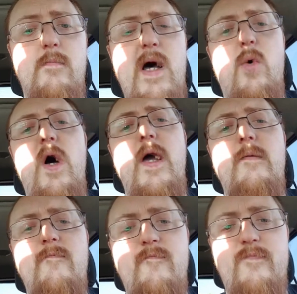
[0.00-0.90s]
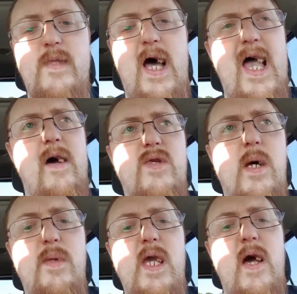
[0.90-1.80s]
By the way, I have
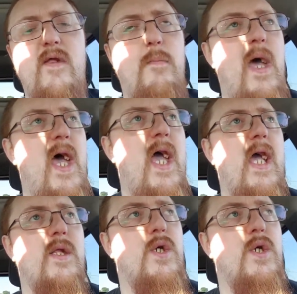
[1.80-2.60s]
something I have to pay at